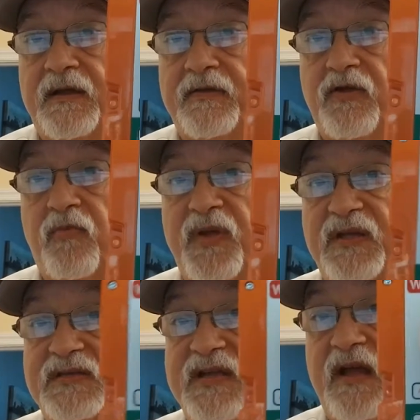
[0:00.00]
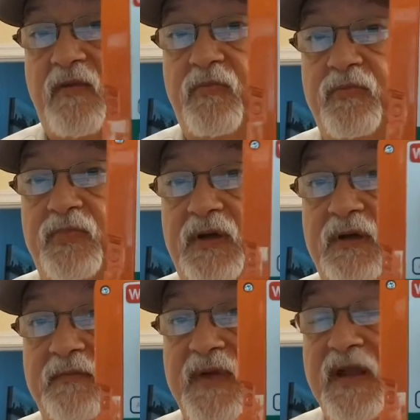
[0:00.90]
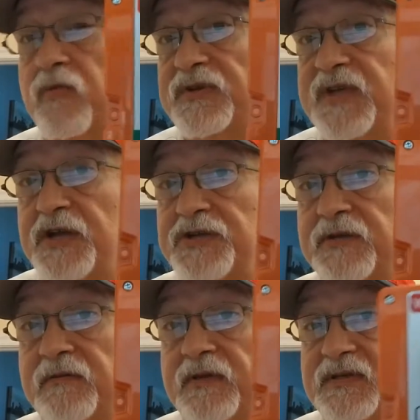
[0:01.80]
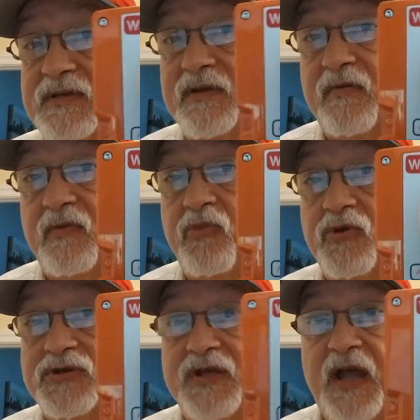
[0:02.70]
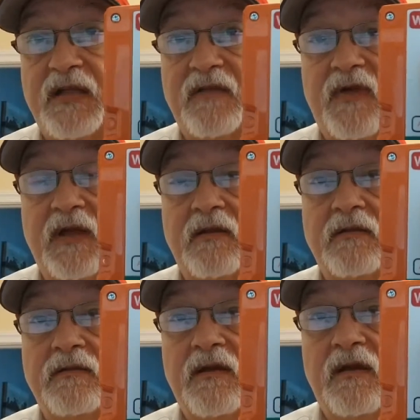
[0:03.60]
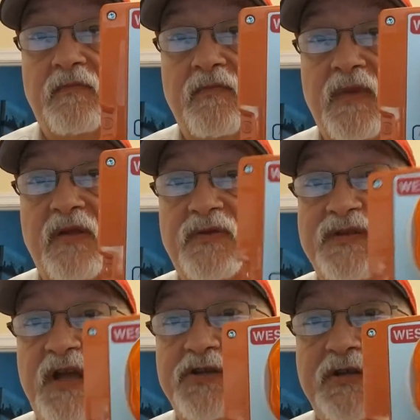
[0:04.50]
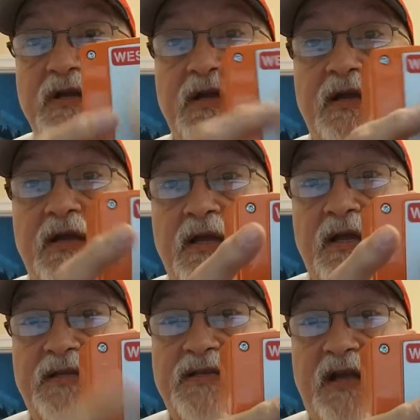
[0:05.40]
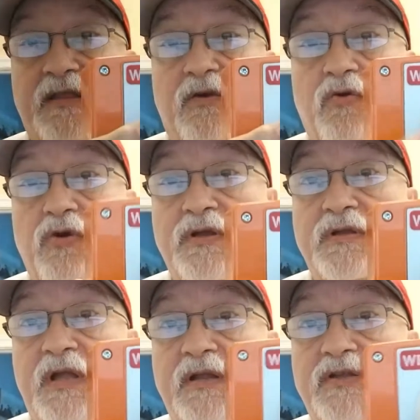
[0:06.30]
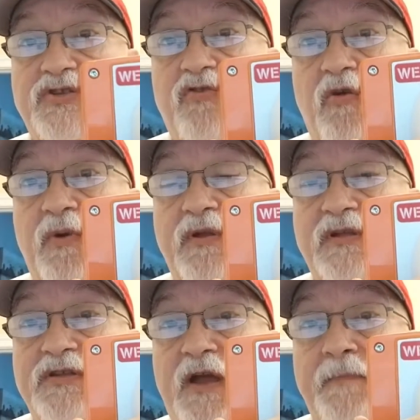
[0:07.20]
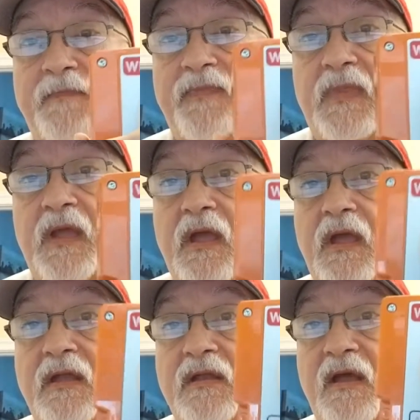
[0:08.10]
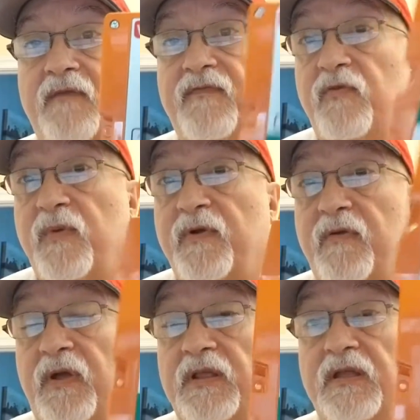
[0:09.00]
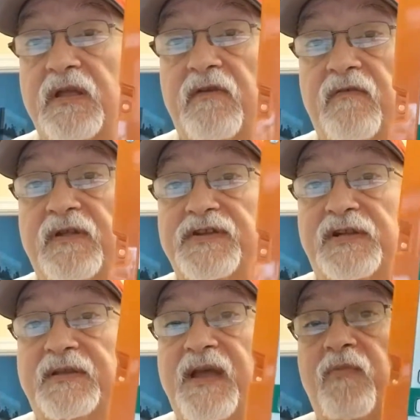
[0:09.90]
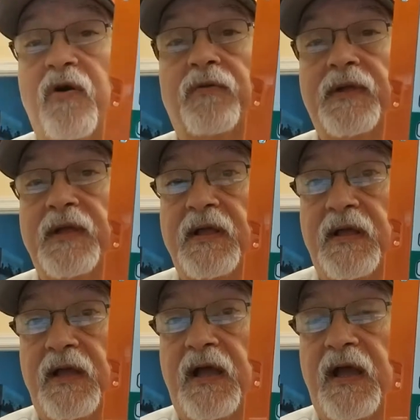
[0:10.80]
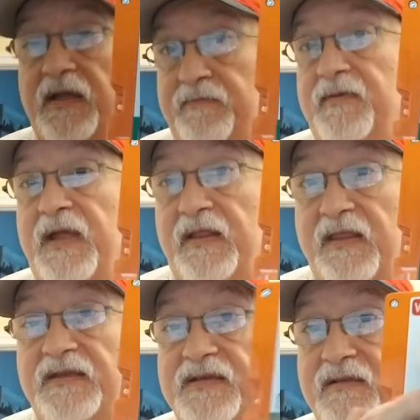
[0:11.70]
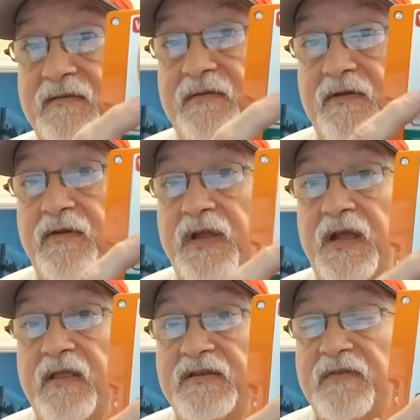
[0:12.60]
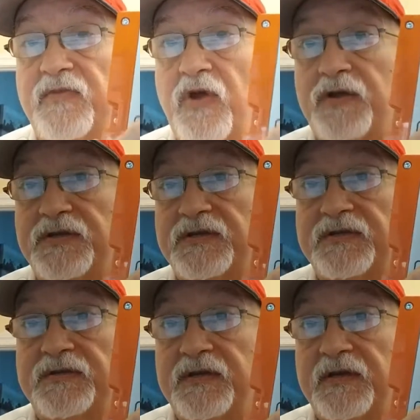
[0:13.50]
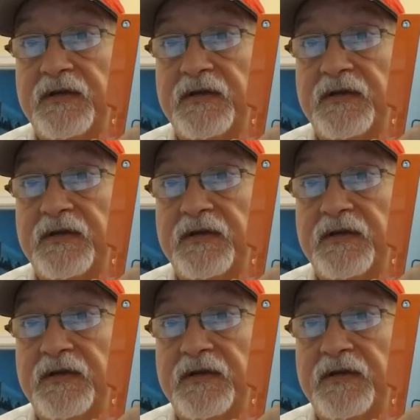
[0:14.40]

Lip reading: European style manual station. It's a push to activate manual station. It's got the horn and the strobe on the top, and if you remember correctly in the original demo, I hit this and you could hear this obnoxious